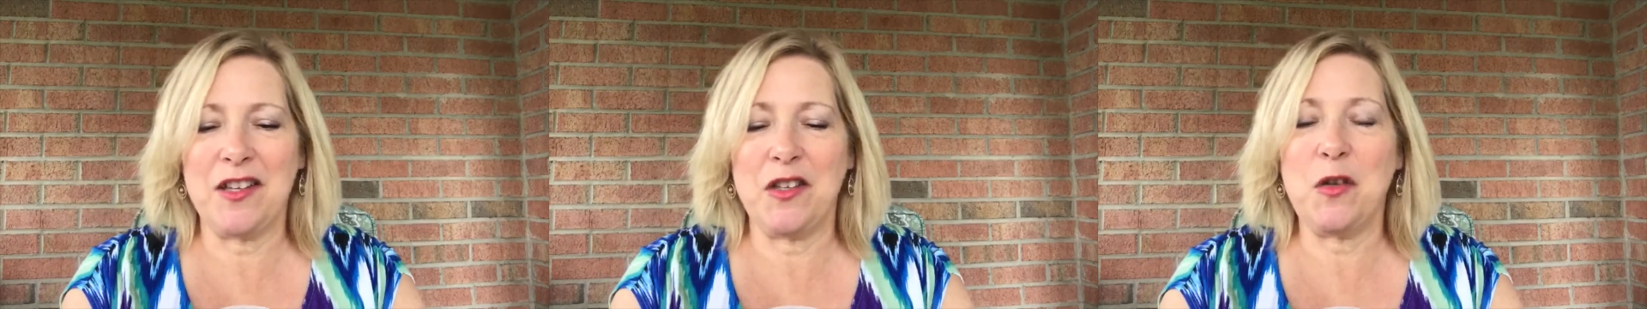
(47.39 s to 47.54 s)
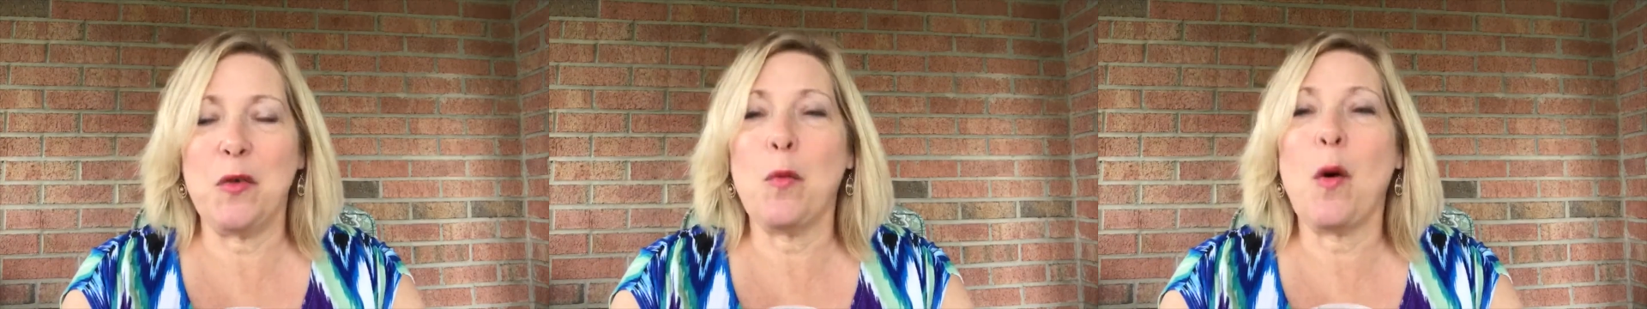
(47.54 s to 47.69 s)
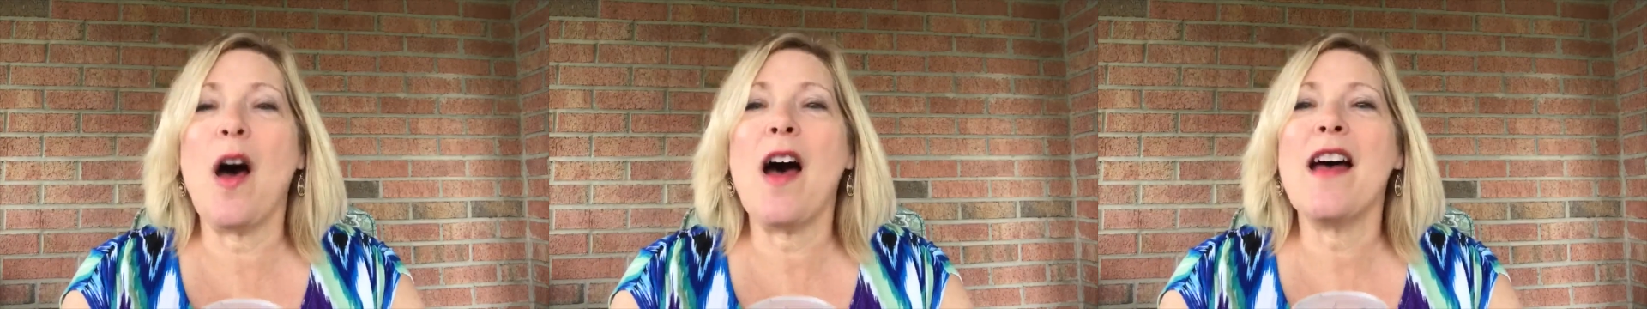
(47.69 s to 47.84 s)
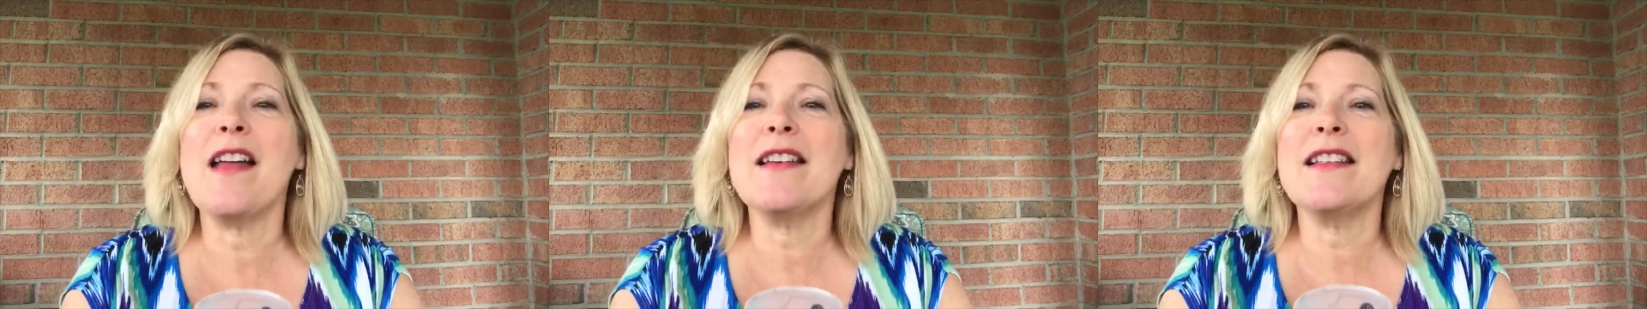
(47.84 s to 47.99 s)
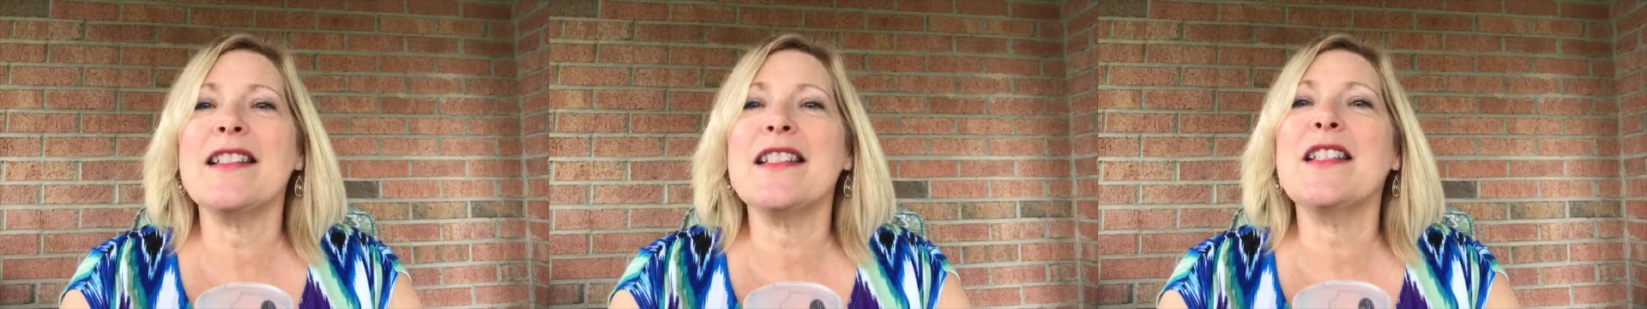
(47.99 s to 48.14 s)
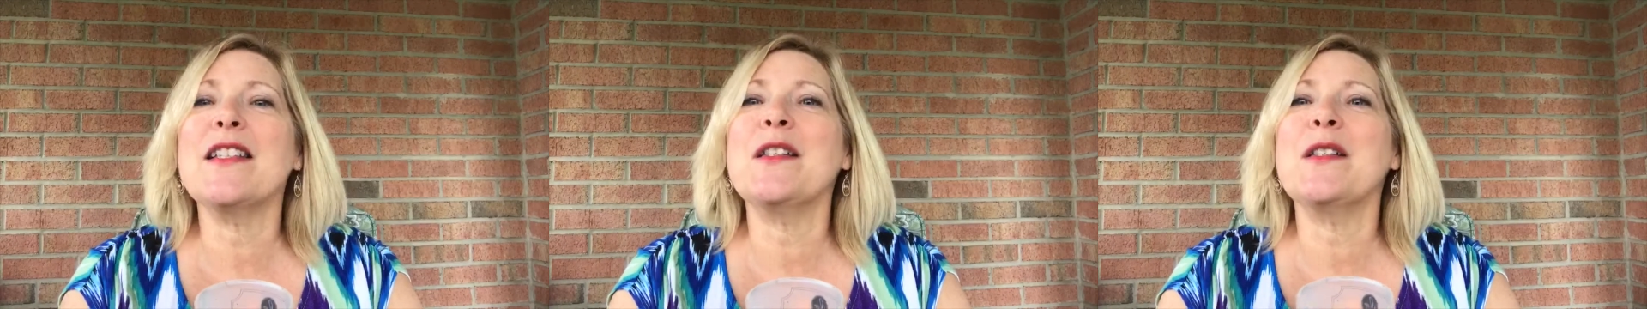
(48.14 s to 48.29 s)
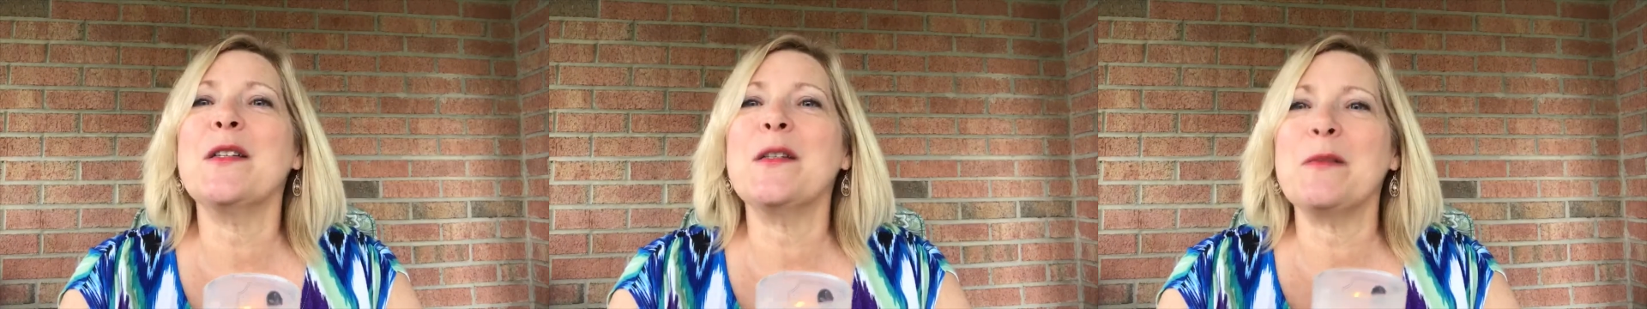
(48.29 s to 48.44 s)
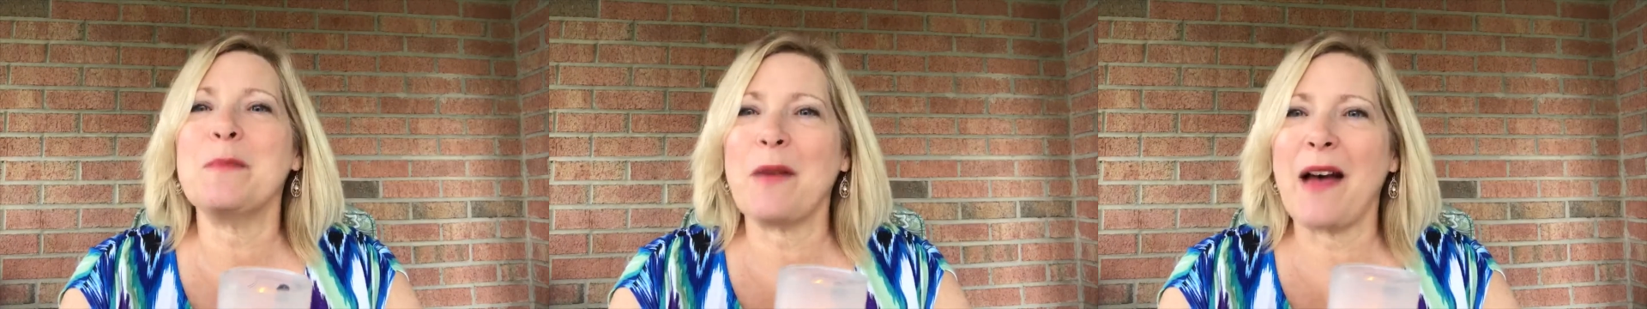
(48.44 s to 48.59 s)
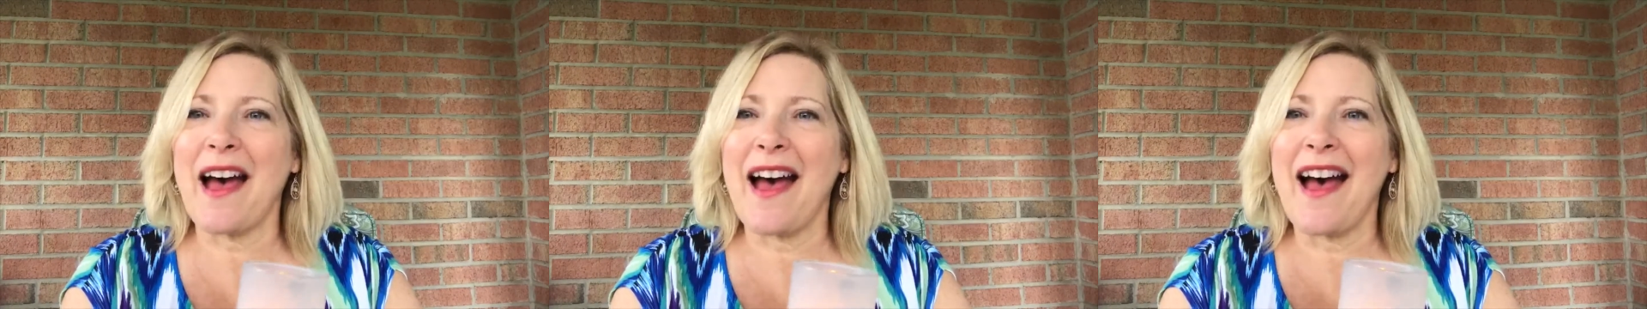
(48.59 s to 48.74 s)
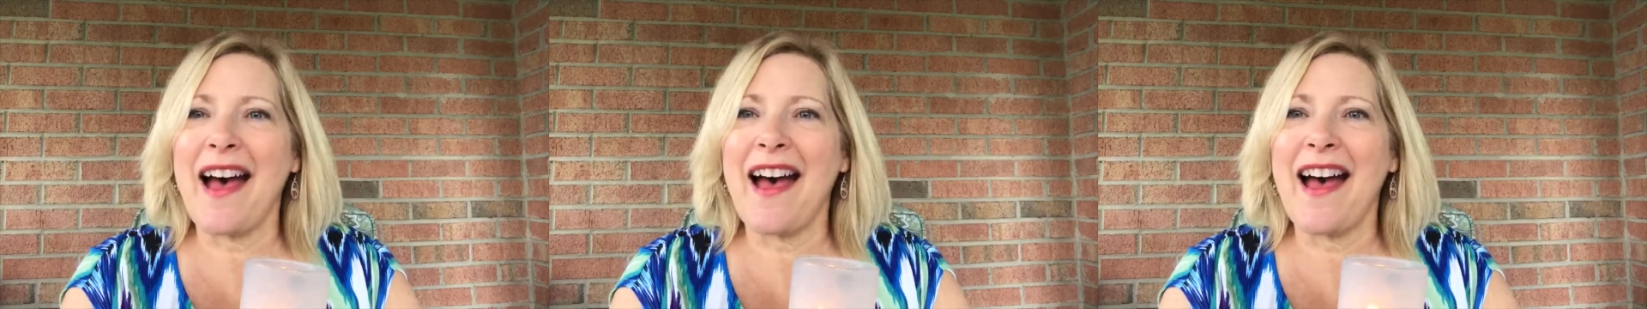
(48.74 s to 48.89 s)
You want to
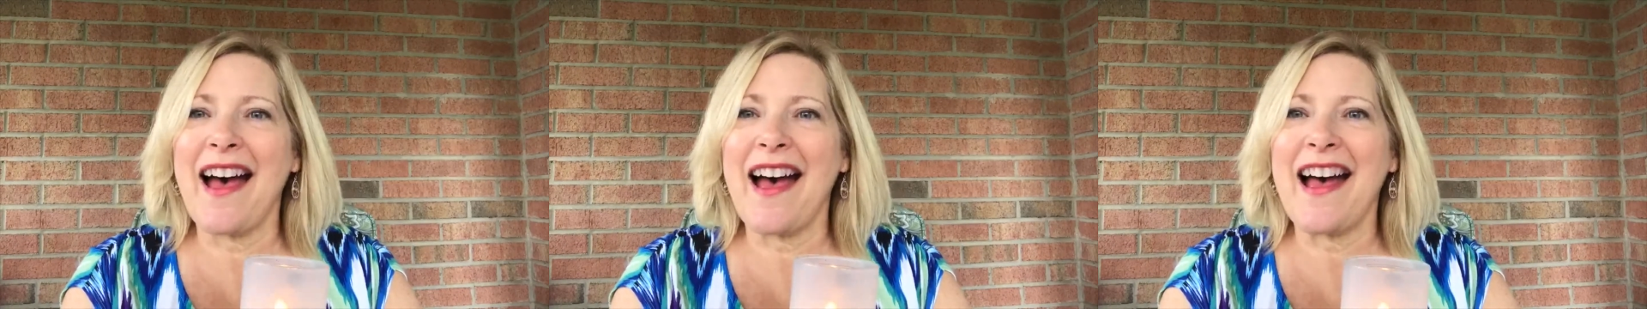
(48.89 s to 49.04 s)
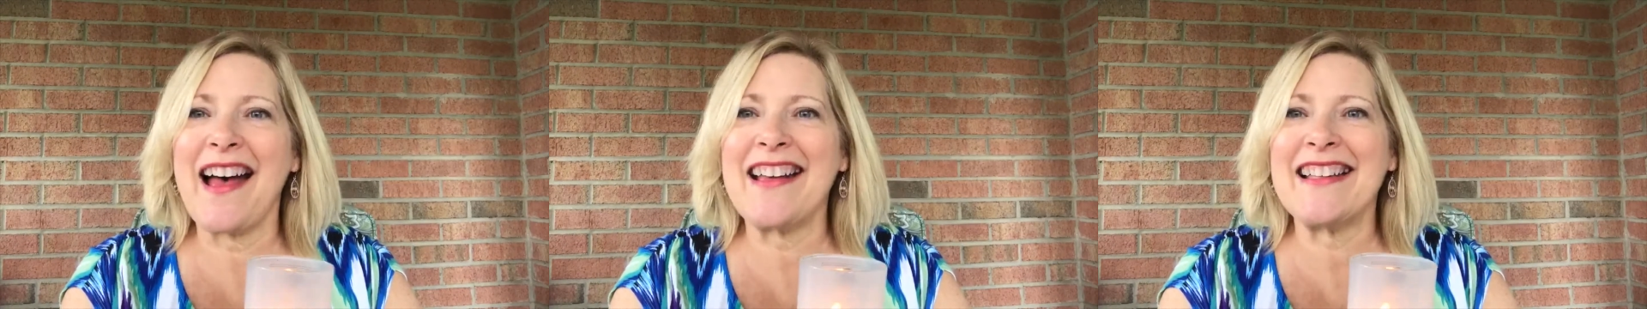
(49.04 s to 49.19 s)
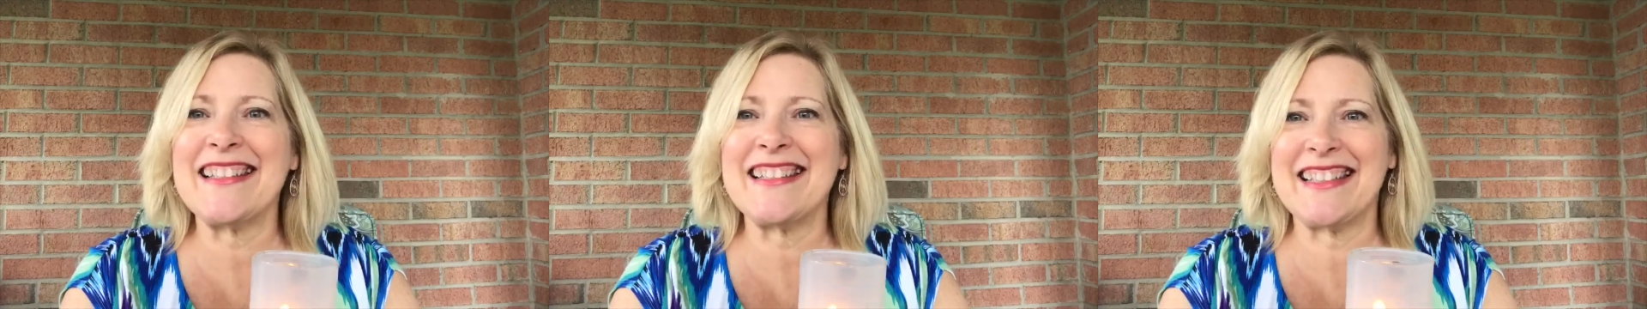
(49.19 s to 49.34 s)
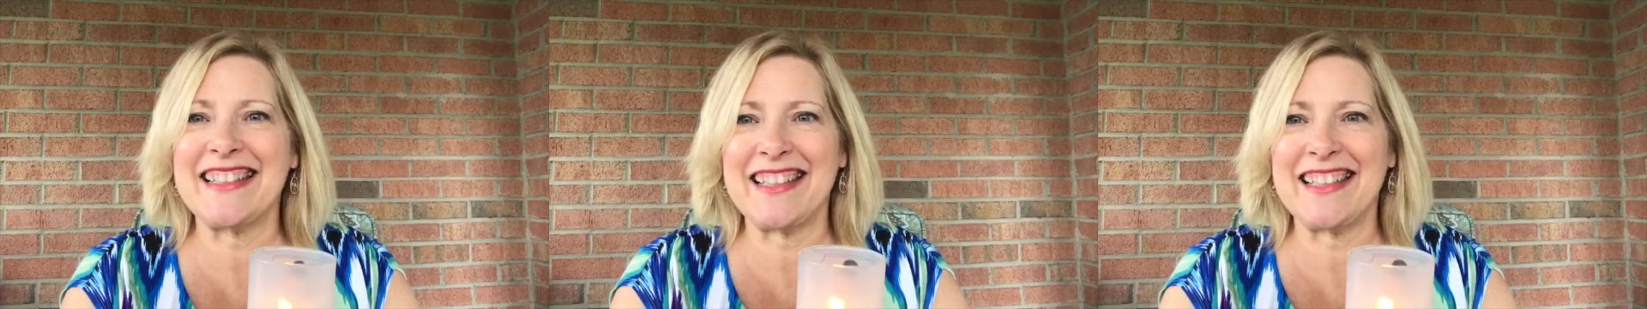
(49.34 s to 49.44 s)
pass